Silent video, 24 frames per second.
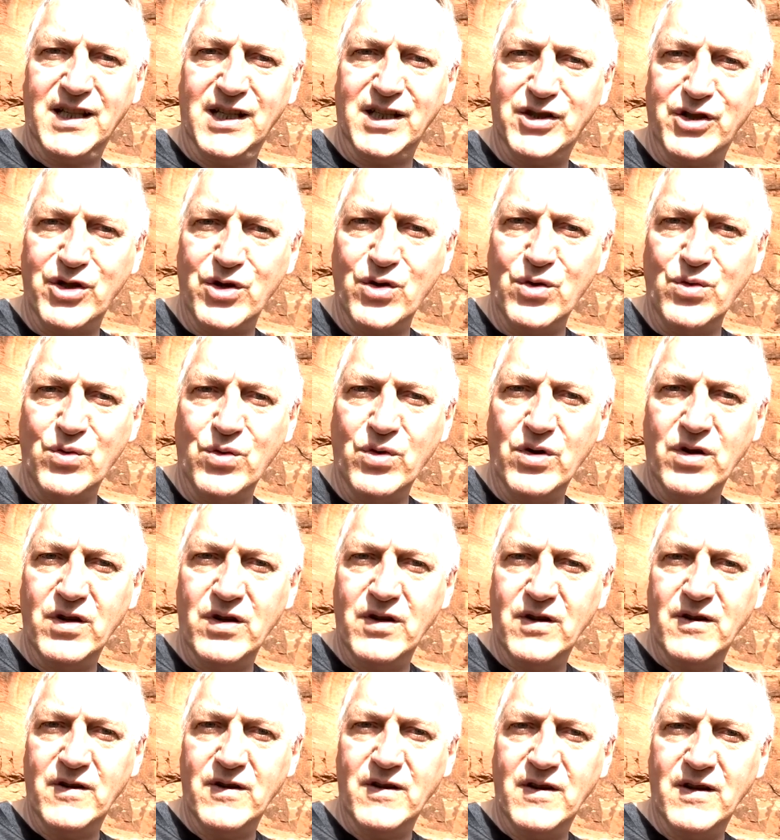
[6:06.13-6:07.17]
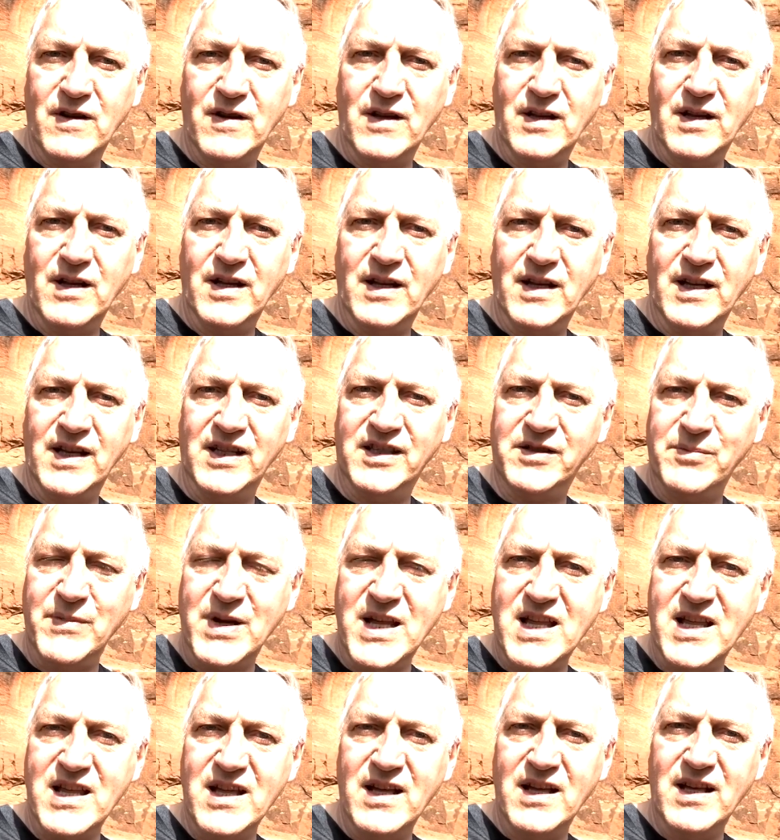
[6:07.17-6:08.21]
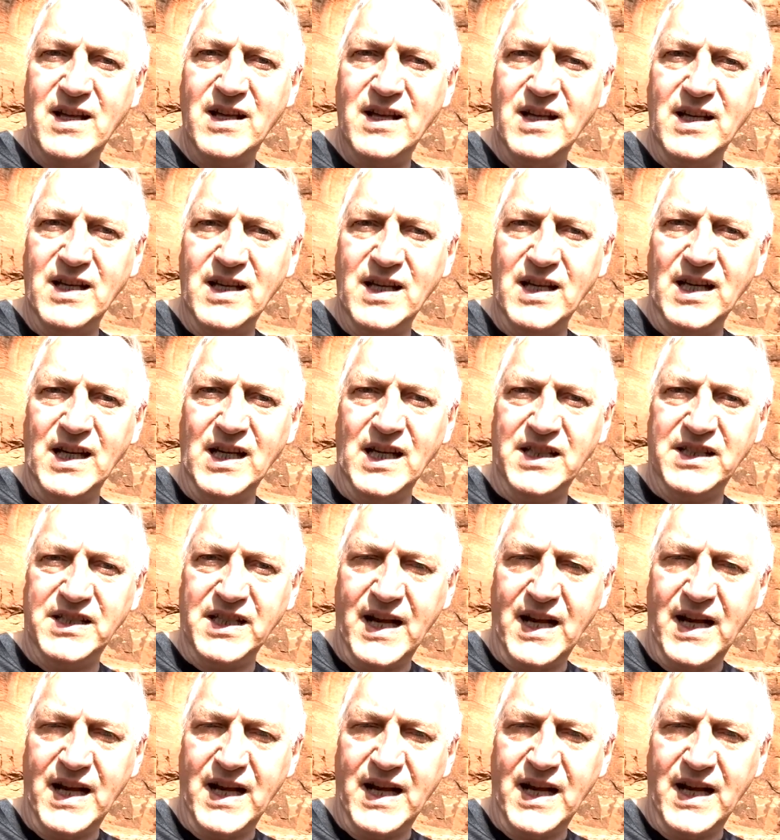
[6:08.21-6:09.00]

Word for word: it's you, it's me, it's